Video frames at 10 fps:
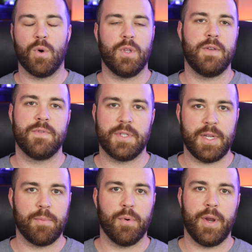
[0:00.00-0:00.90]
or leave it
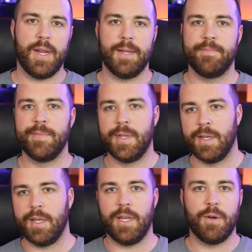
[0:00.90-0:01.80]
separated.
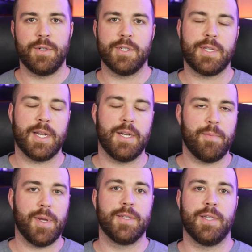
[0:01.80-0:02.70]
You know, it just kind of
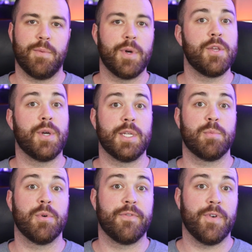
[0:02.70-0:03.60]
depends on what you guys
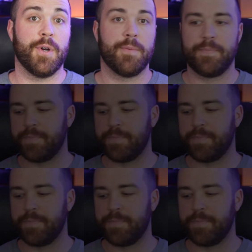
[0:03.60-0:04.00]
prefer.